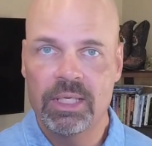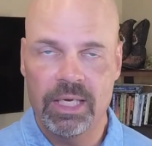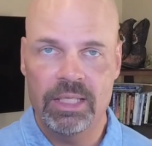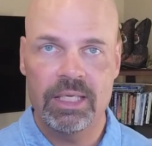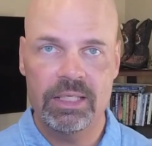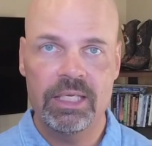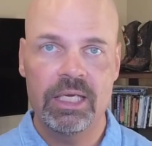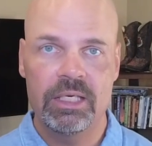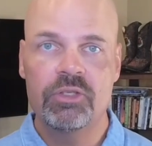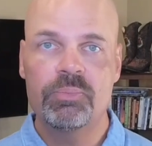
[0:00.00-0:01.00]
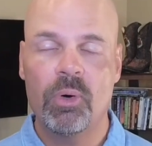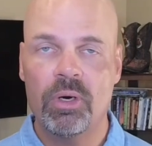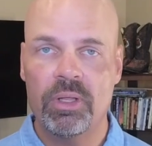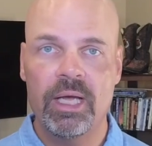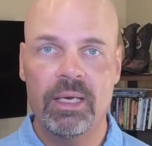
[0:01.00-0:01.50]
And that, again, is part
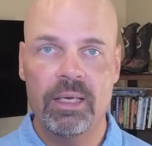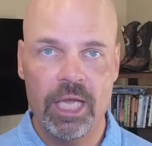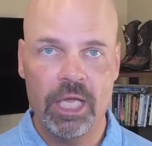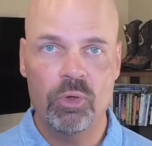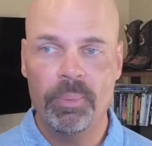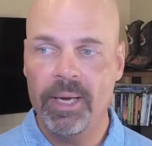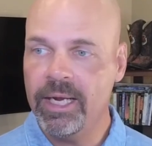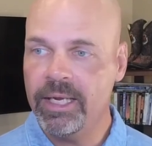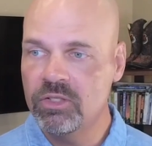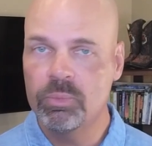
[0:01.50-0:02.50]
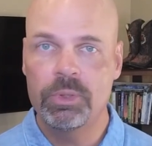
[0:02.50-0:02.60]
of that annual package.